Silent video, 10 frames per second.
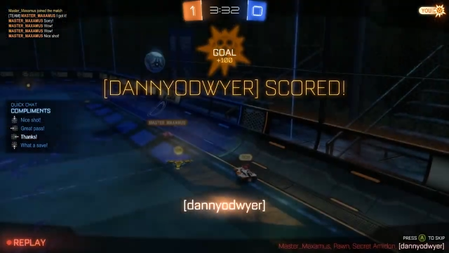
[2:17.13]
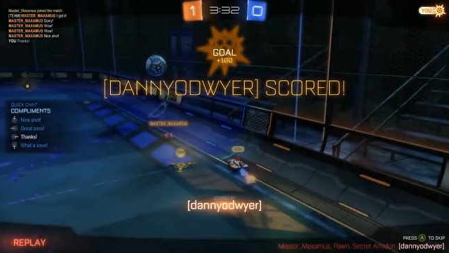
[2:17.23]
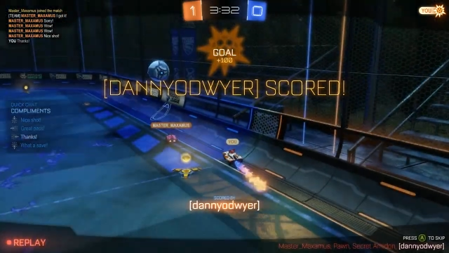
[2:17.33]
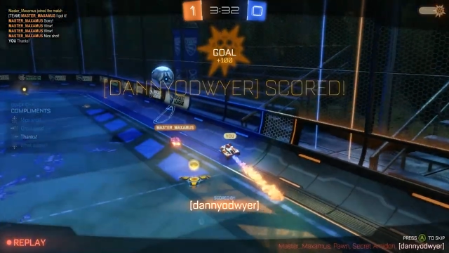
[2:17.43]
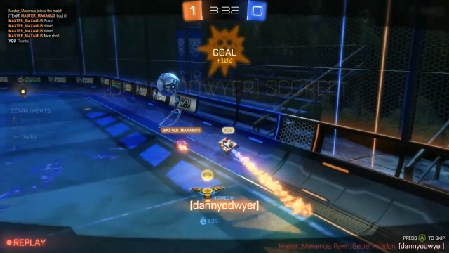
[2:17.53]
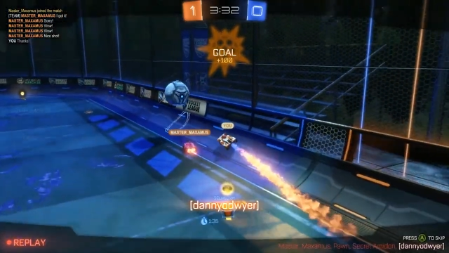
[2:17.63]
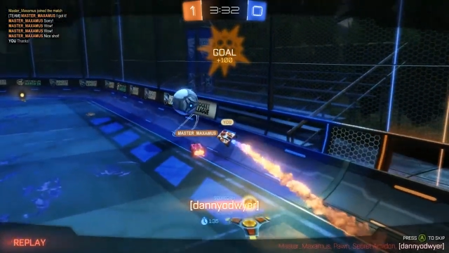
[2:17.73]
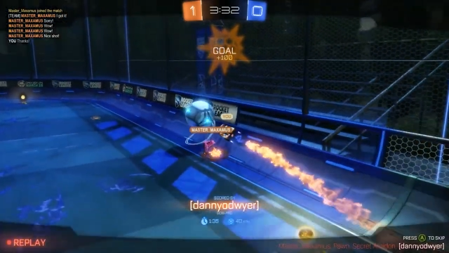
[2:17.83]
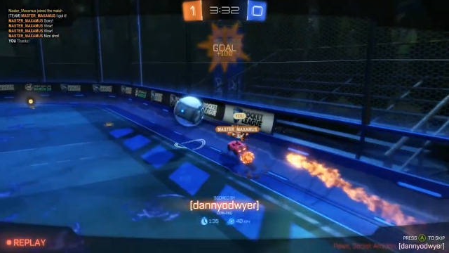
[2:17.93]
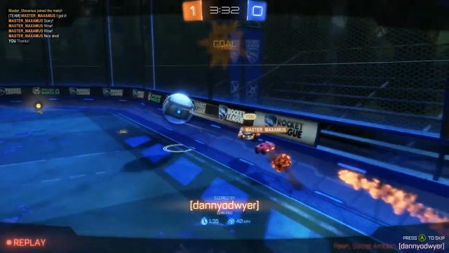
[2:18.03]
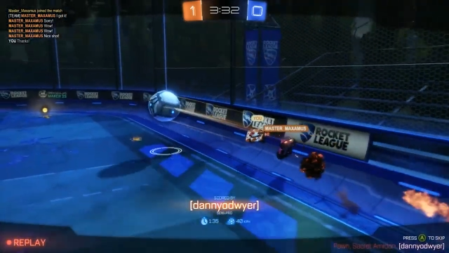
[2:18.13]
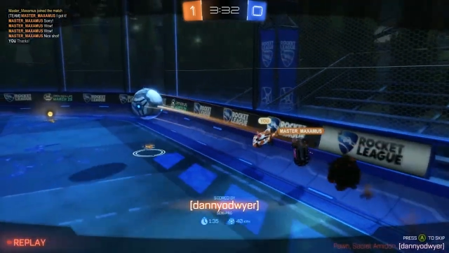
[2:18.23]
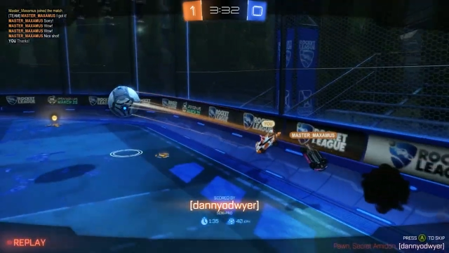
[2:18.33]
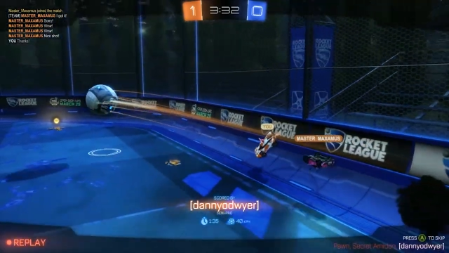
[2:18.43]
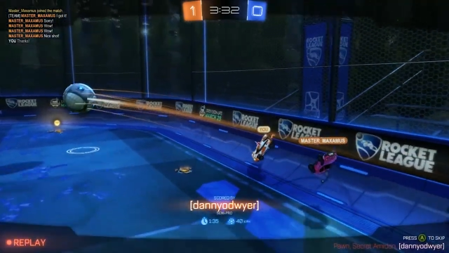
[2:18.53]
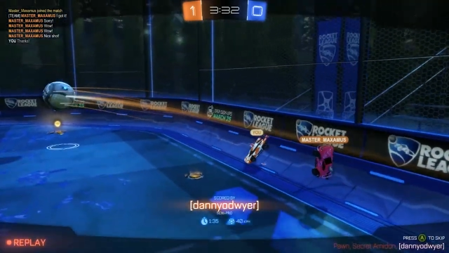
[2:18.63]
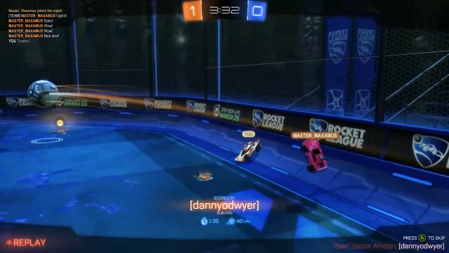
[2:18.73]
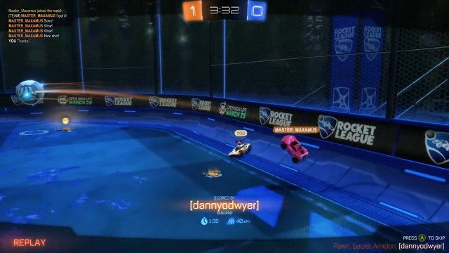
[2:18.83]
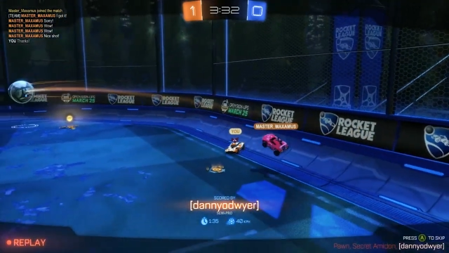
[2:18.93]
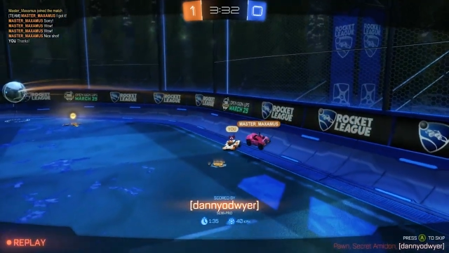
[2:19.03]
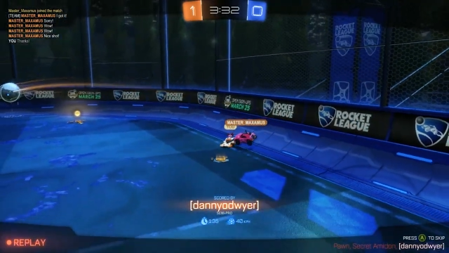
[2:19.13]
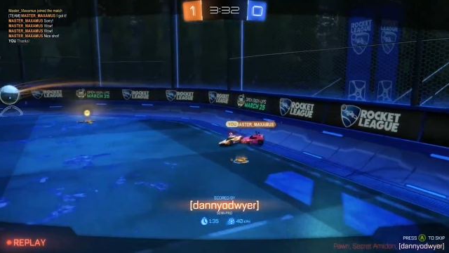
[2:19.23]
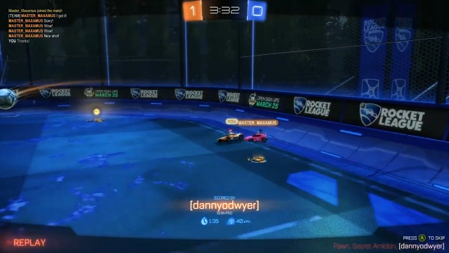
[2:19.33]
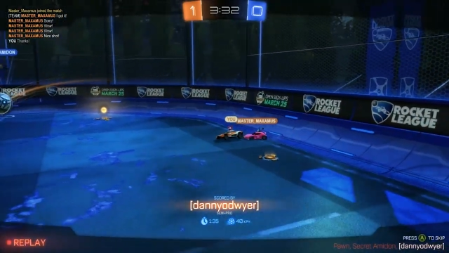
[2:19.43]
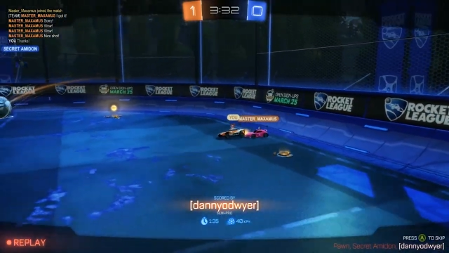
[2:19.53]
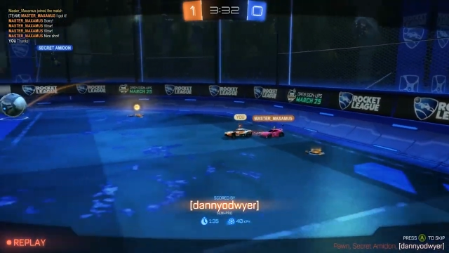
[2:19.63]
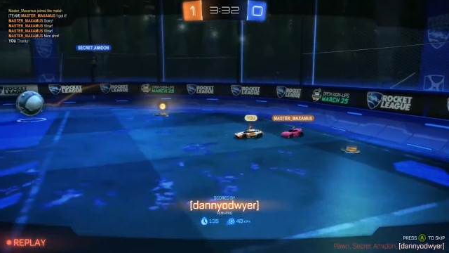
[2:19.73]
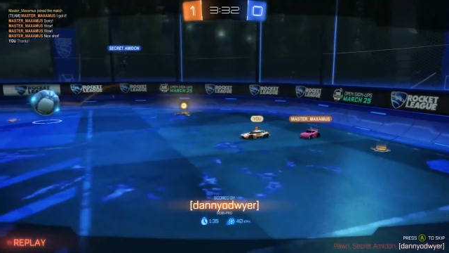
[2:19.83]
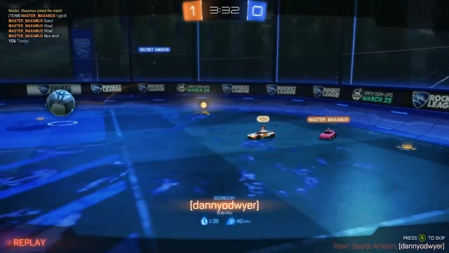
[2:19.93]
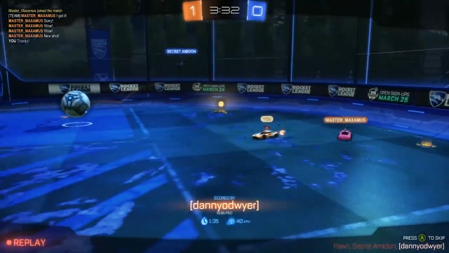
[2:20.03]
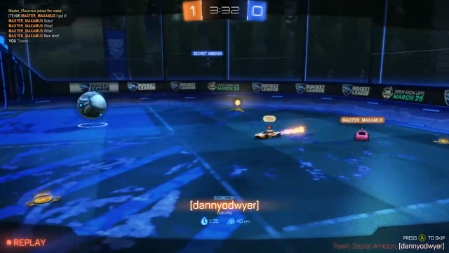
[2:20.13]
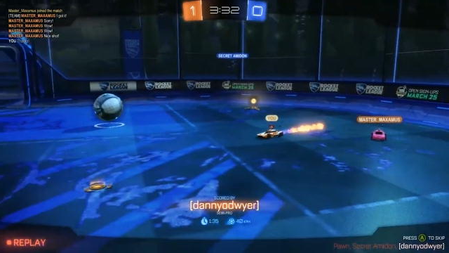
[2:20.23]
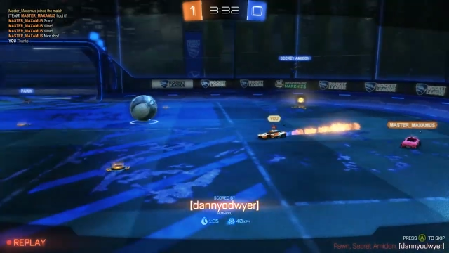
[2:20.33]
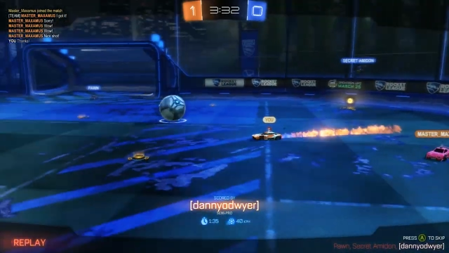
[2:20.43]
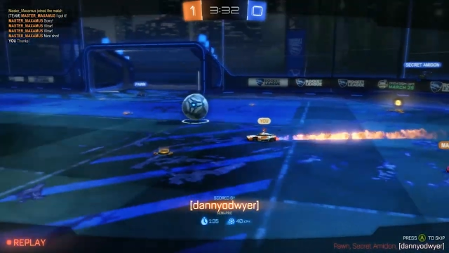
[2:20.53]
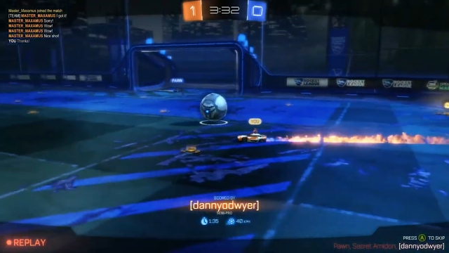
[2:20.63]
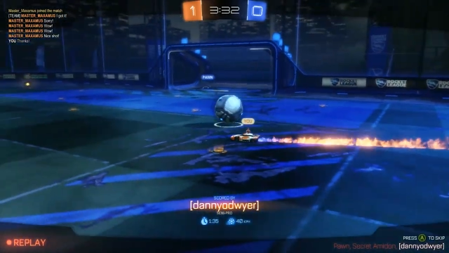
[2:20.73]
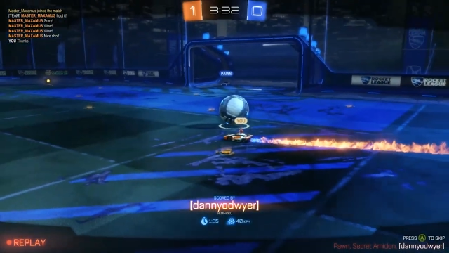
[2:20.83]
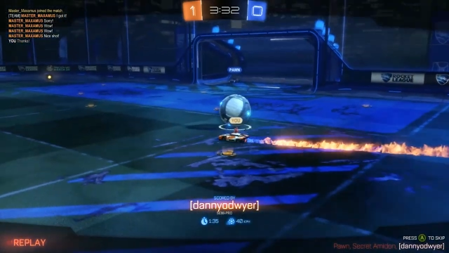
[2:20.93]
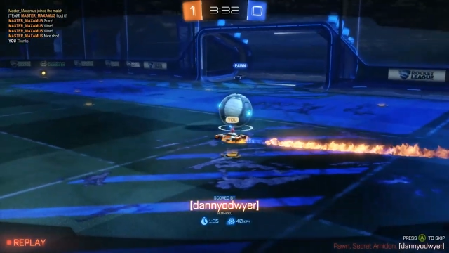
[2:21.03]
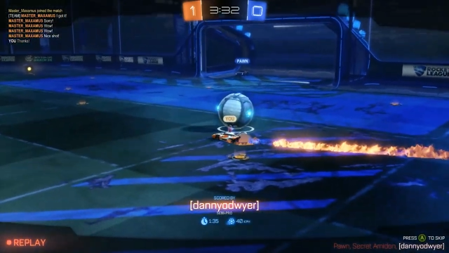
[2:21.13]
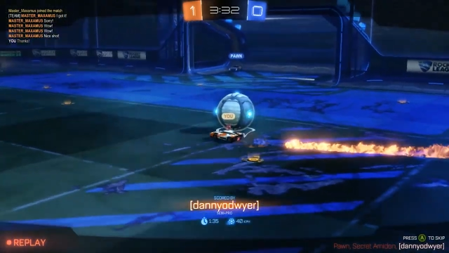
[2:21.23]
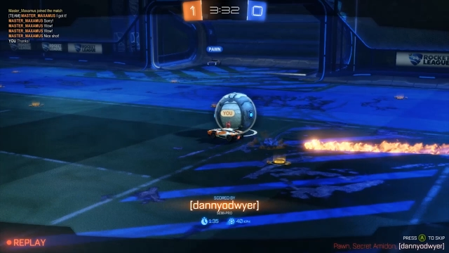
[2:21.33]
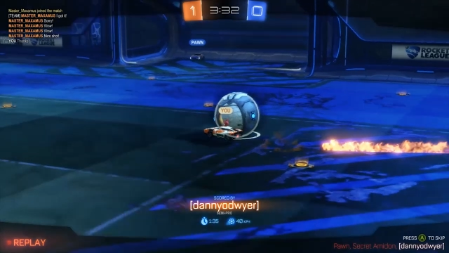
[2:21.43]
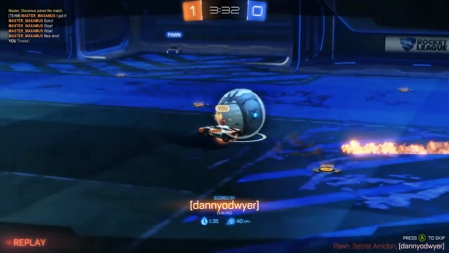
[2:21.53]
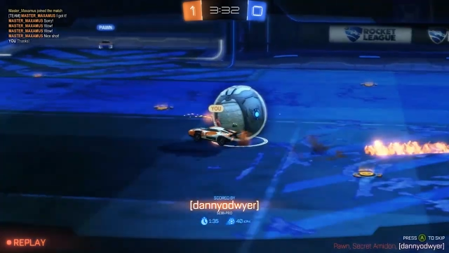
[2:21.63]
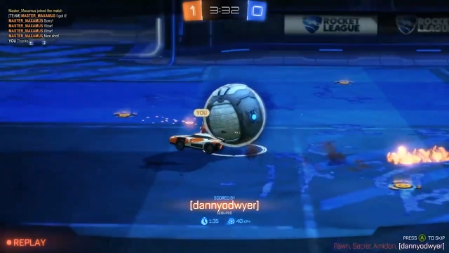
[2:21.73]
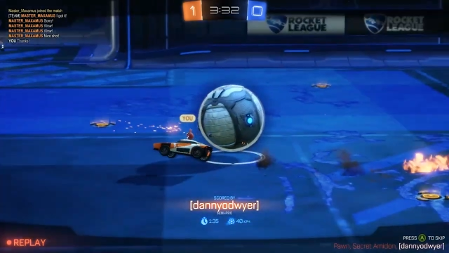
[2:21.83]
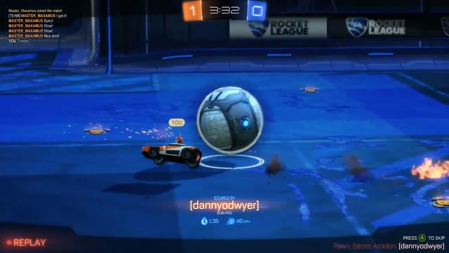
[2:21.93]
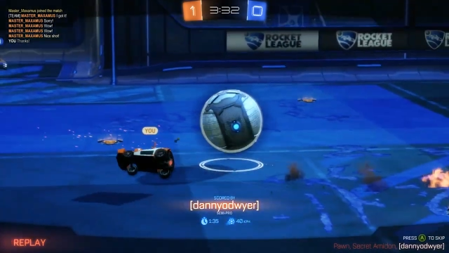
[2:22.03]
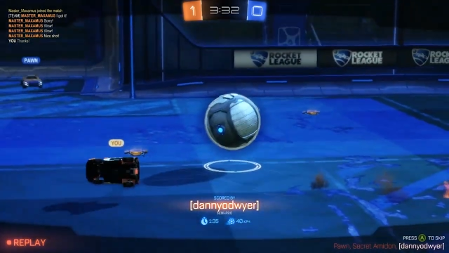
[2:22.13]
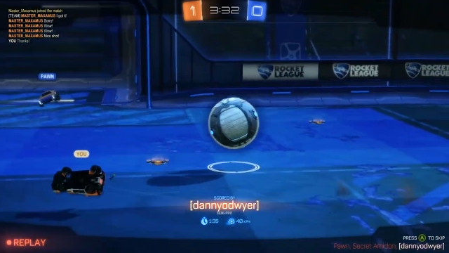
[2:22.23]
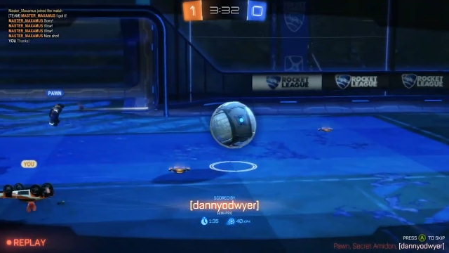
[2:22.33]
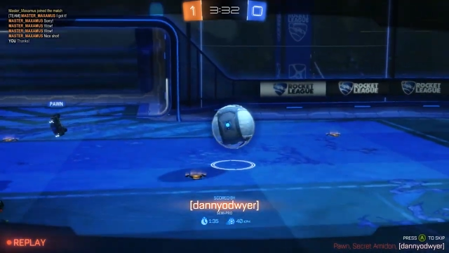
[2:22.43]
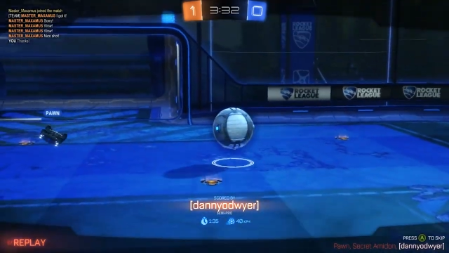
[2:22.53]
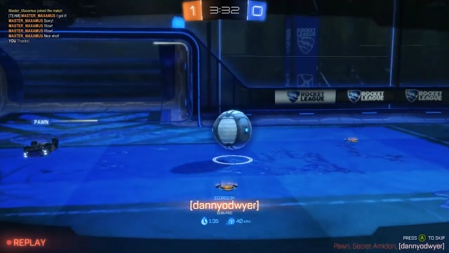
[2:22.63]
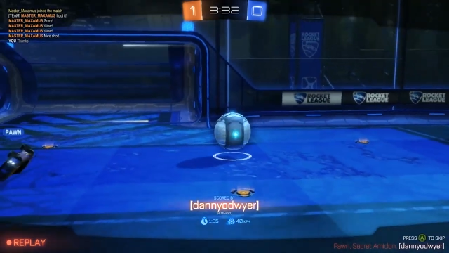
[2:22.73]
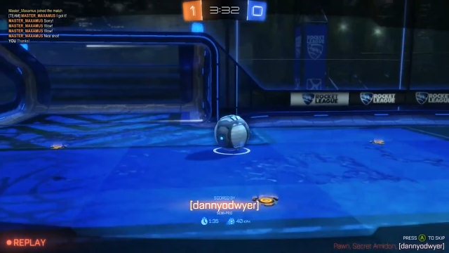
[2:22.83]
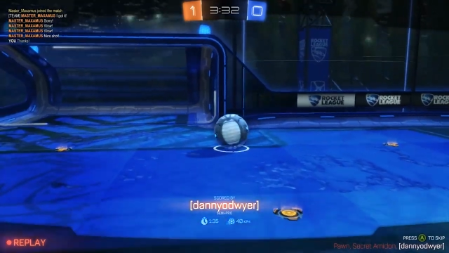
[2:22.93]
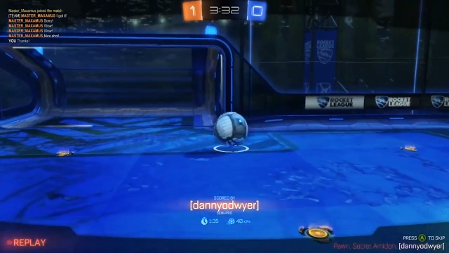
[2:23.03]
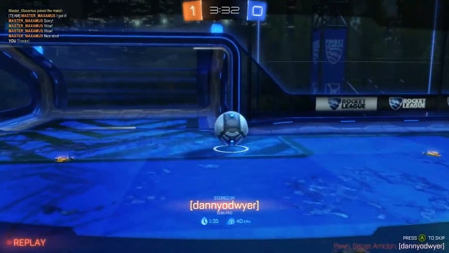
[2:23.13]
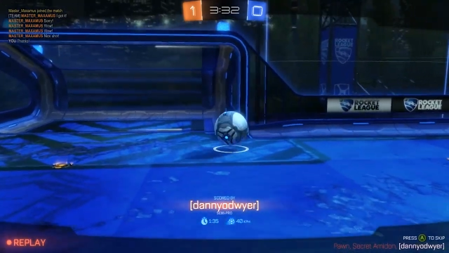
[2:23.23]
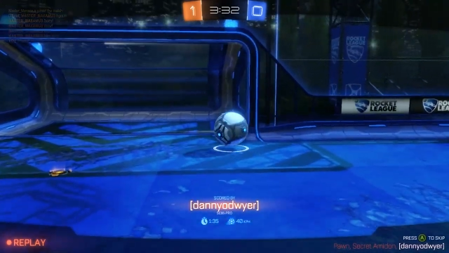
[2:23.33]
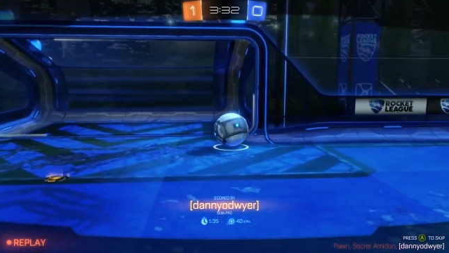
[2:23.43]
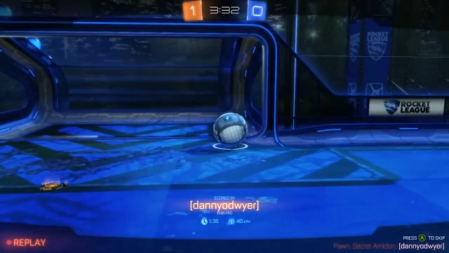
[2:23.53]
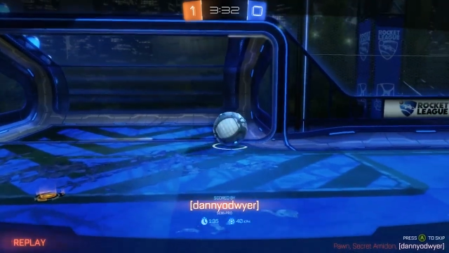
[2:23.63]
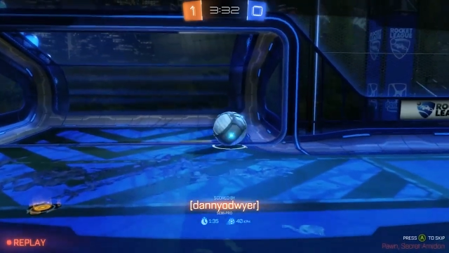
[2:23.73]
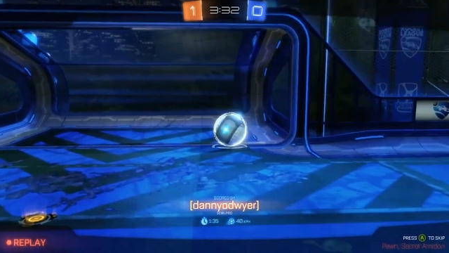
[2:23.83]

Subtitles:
(no speaker visible)